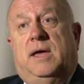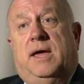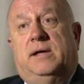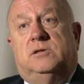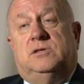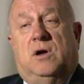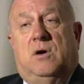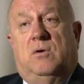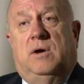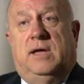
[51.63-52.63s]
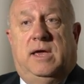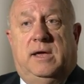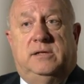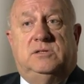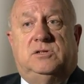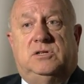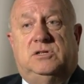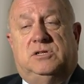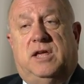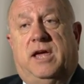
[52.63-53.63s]
And so again,
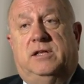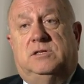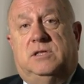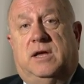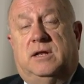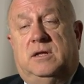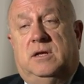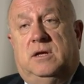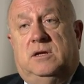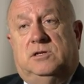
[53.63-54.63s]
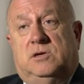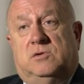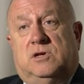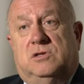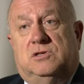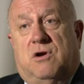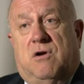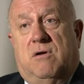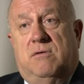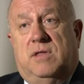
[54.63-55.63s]
she states that she was
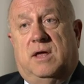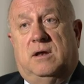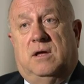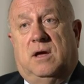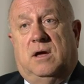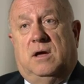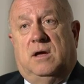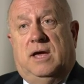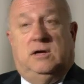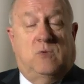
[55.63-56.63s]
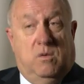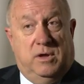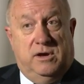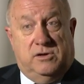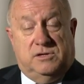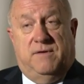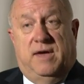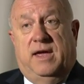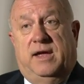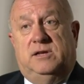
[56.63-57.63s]
concerned that uh, at 21 years of
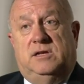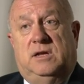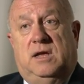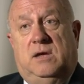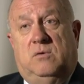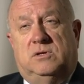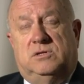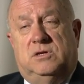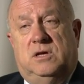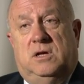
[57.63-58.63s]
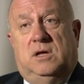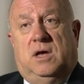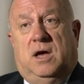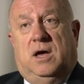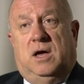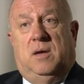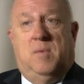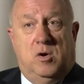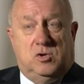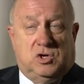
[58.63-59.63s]
age, he, he was uh,
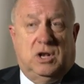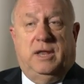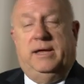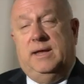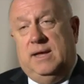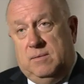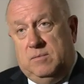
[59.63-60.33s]
emotionally